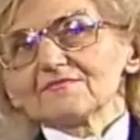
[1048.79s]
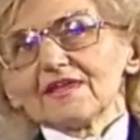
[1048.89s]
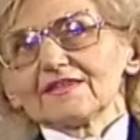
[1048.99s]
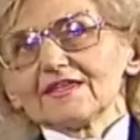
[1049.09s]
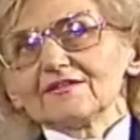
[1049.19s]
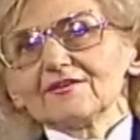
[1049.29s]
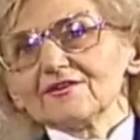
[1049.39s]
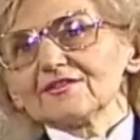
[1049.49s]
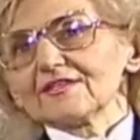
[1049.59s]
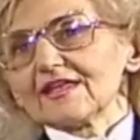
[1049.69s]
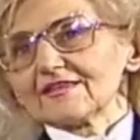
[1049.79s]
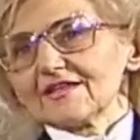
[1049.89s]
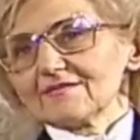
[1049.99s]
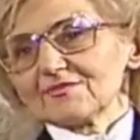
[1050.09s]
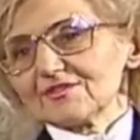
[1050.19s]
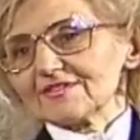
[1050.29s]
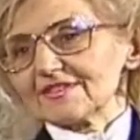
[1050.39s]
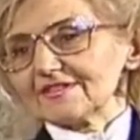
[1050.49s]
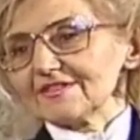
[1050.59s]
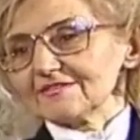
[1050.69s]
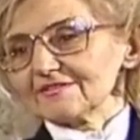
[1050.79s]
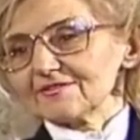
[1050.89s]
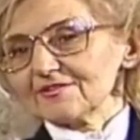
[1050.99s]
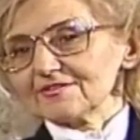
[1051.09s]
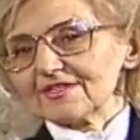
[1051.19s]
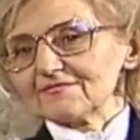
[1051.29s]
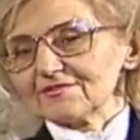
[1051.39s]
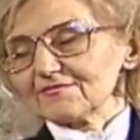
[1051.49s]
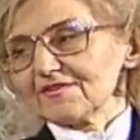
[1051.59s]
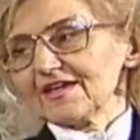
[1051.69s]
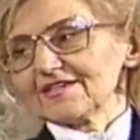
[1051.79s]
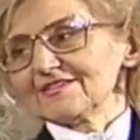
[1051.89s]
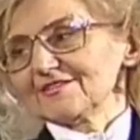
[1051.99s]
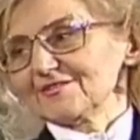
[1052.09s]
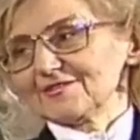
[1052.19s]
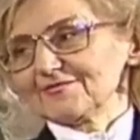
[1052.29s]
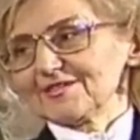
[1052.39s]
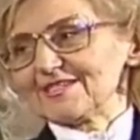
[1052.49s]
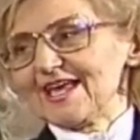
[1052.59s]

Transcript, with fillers: when they learned that I'm just a little girl, they were very nervous